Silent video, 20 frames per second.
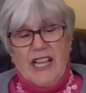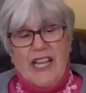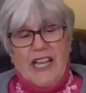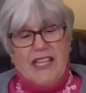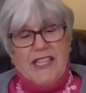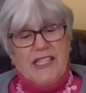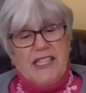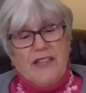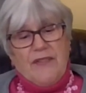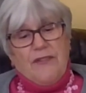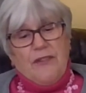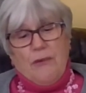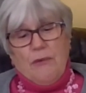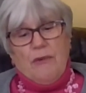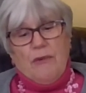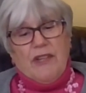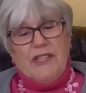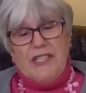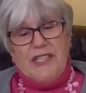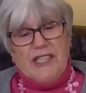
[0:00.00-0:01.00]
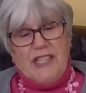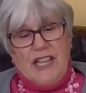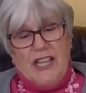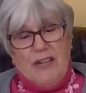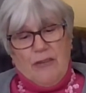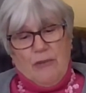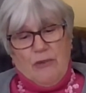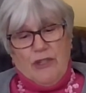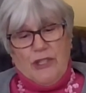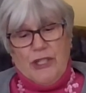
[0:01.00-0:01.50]
except for one
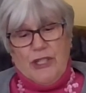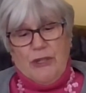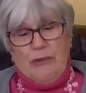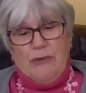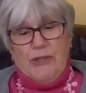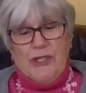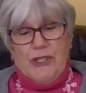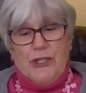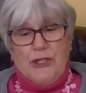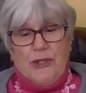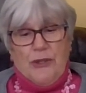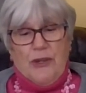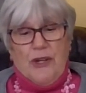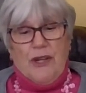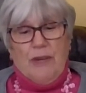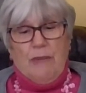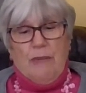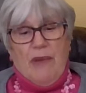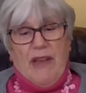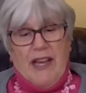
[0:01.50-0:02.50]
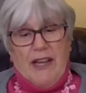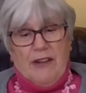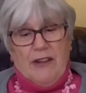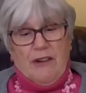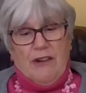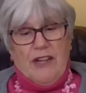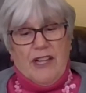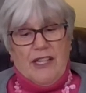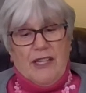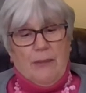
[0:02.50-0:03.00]
side where she was stirring
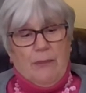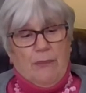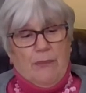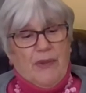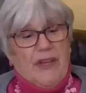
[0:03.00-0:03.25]
batter in a